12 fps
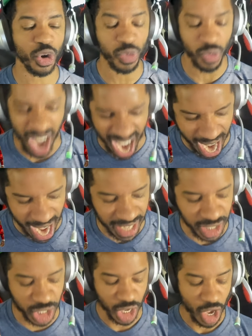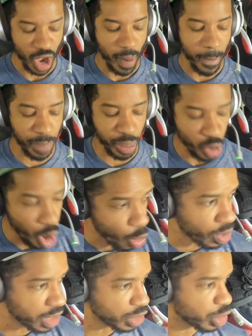Rise Pro
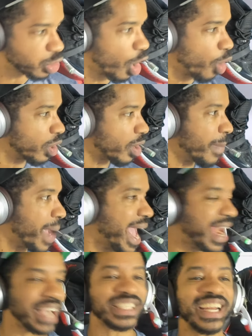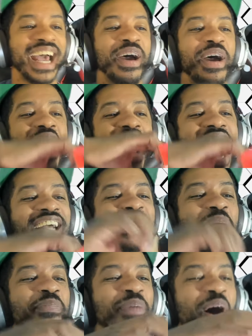controller. Man, I should have I should
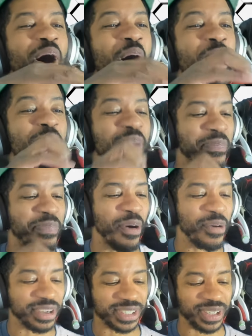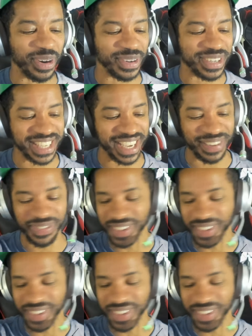have brought all my pro controllers in for